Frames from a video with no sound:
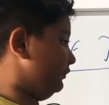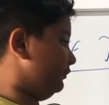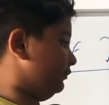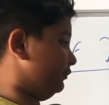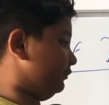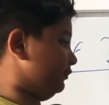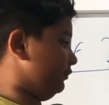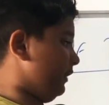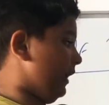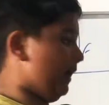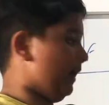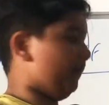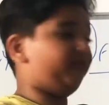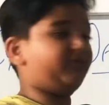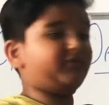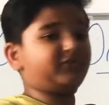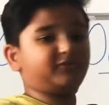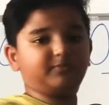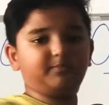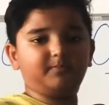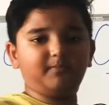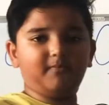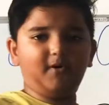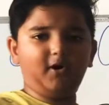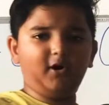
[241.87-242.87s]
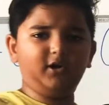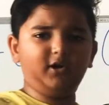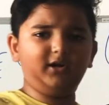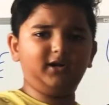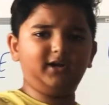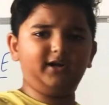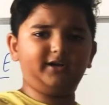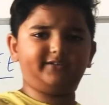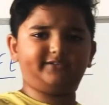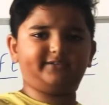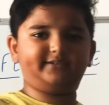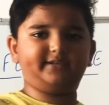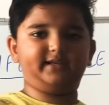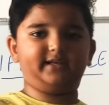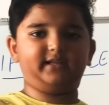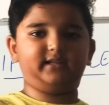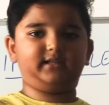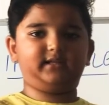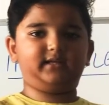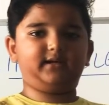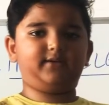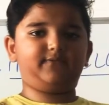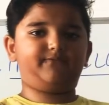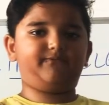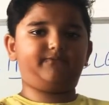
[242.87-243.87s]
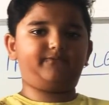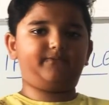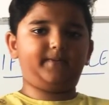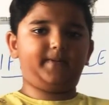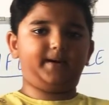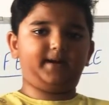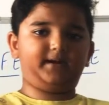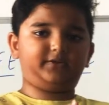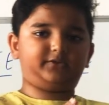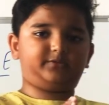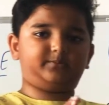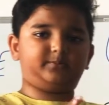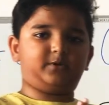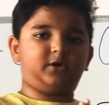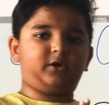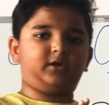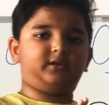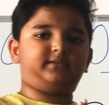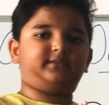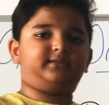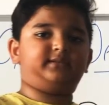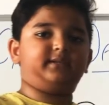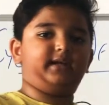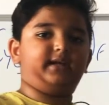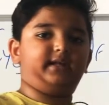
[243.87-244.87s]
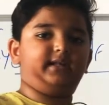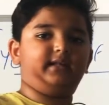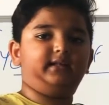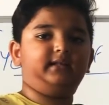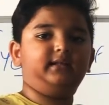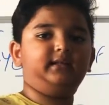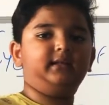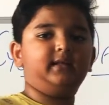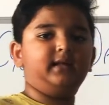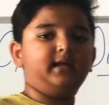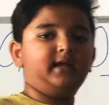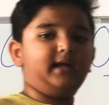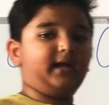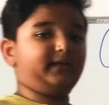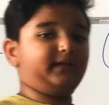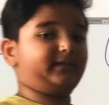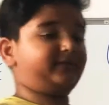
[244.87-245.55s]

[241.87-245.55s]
to have a smaller tail, a very small tail, and